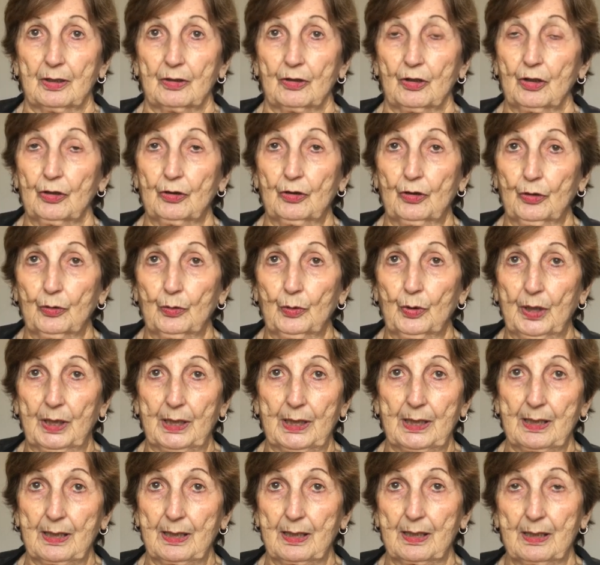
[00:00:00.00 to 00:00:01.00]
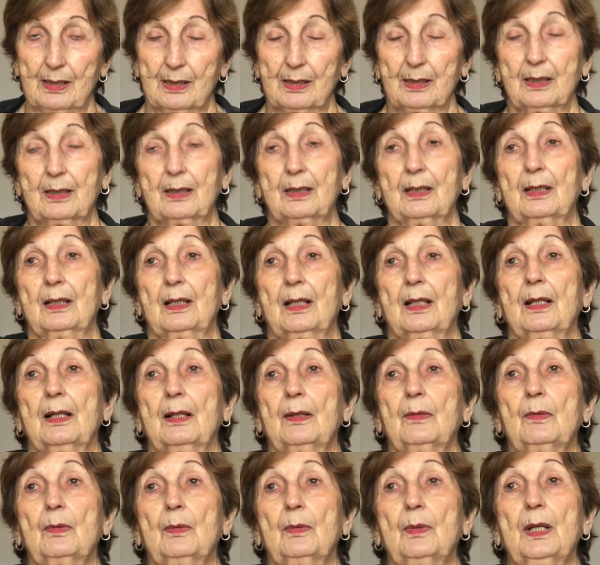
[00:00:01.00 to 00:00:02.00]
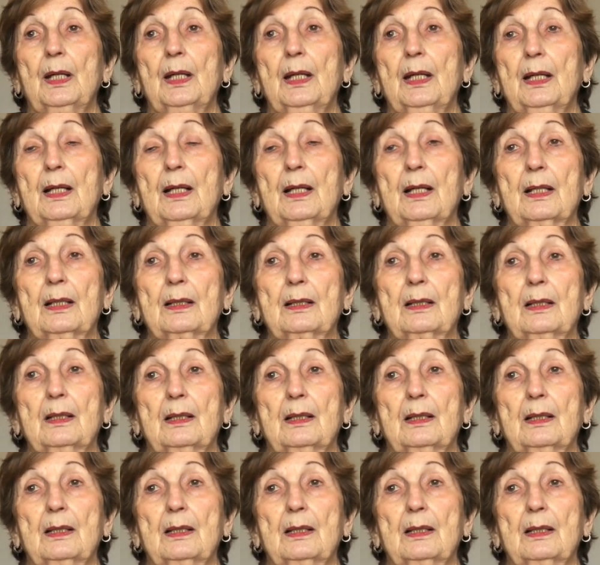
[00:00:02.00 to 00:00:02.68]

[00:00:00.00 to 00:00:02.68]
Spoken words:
to do this. And,